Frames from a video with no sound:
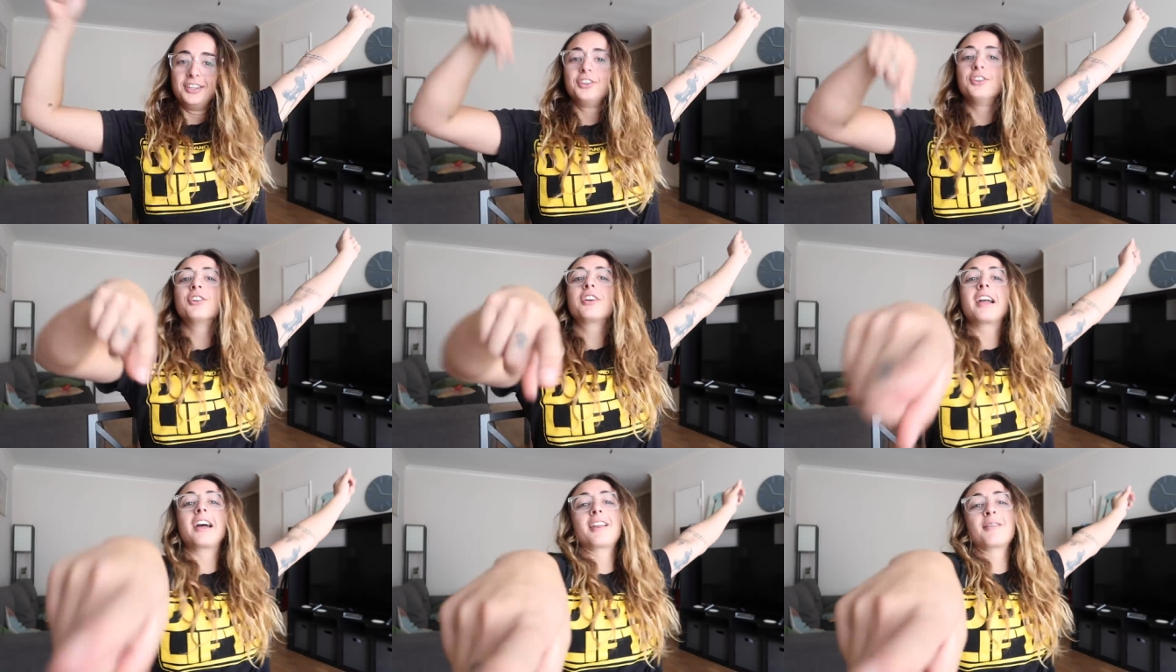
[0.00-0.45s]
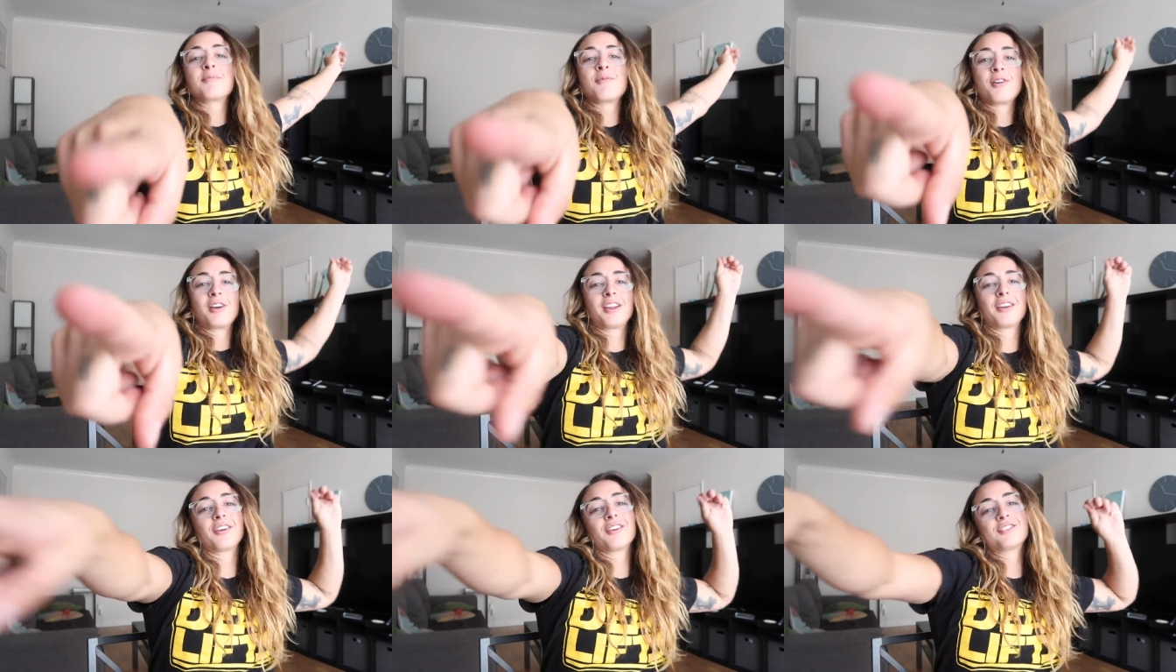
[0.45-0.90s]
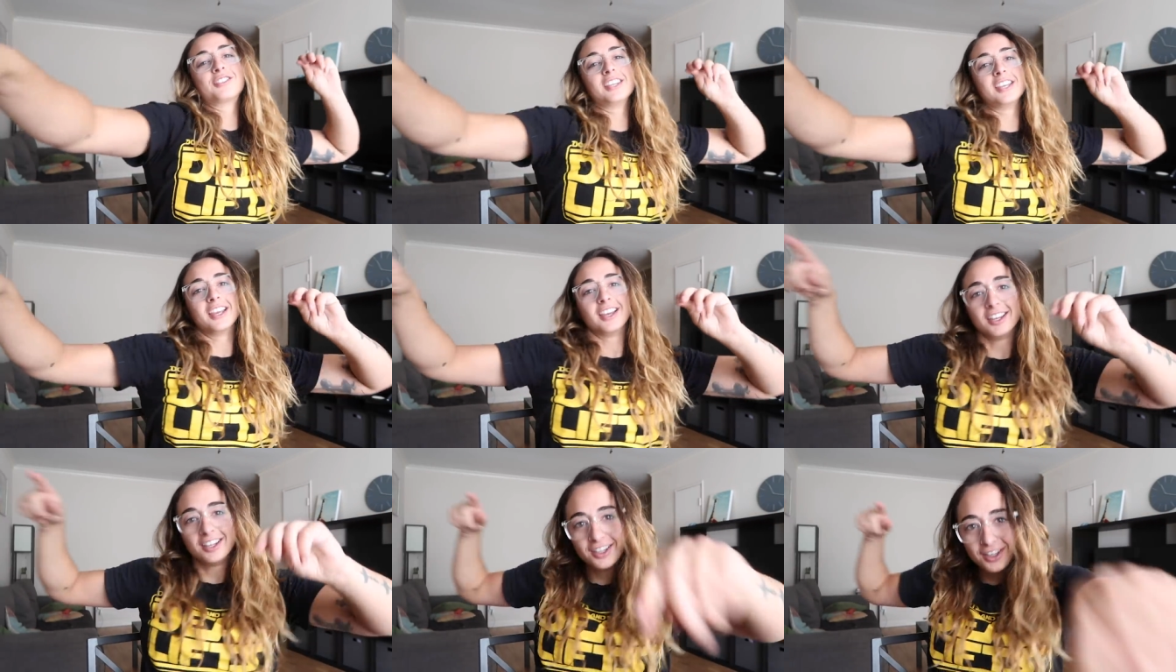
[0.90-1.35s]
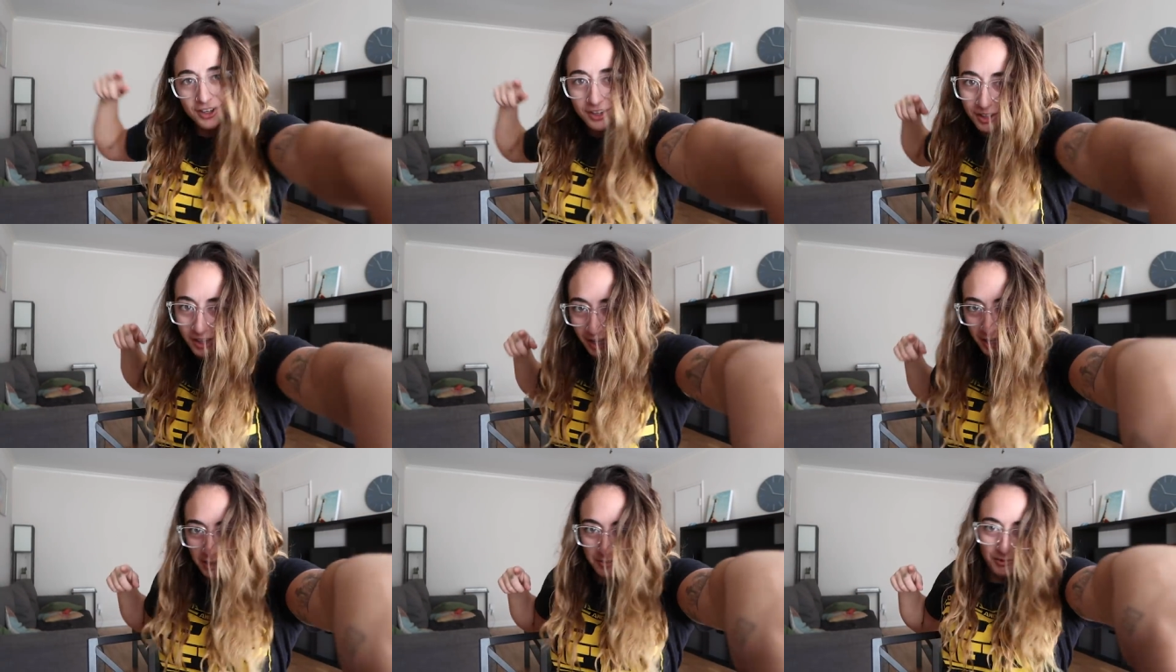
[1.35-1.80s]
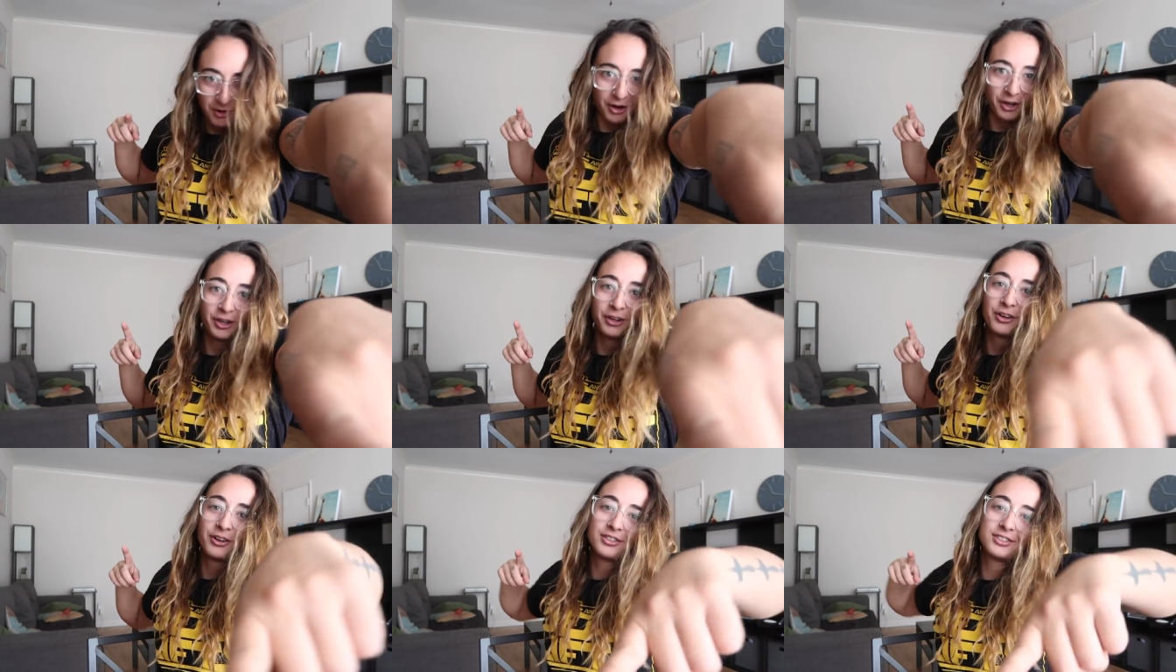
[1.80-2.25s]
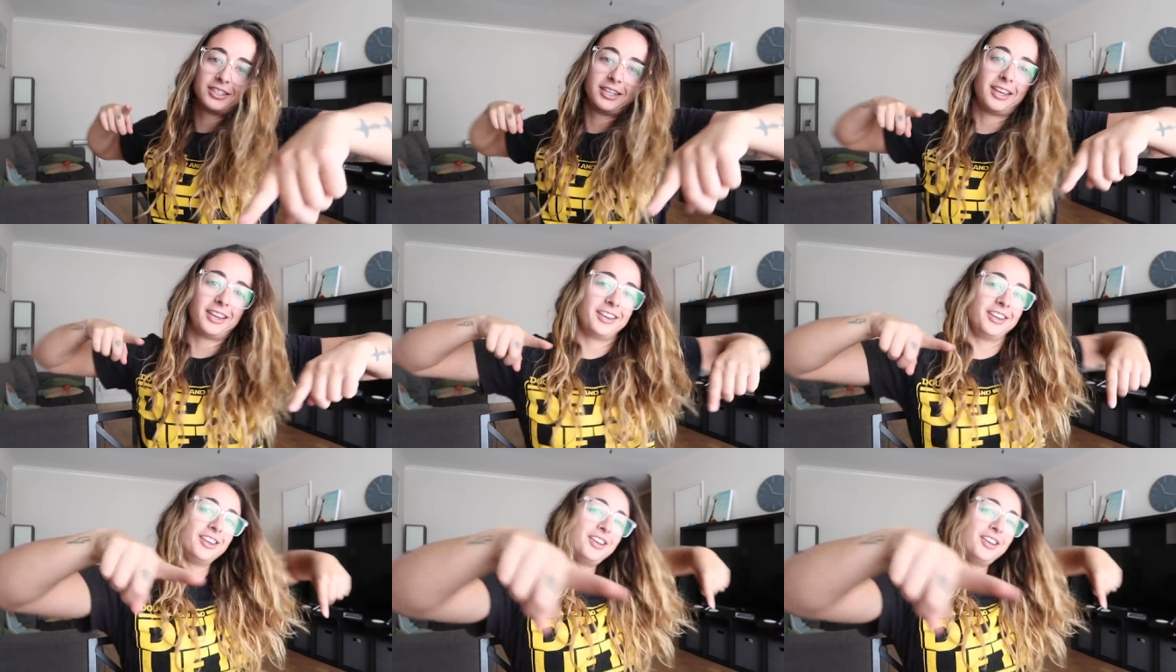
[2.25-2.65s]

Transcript: You get a morning routine, you get a morning routine,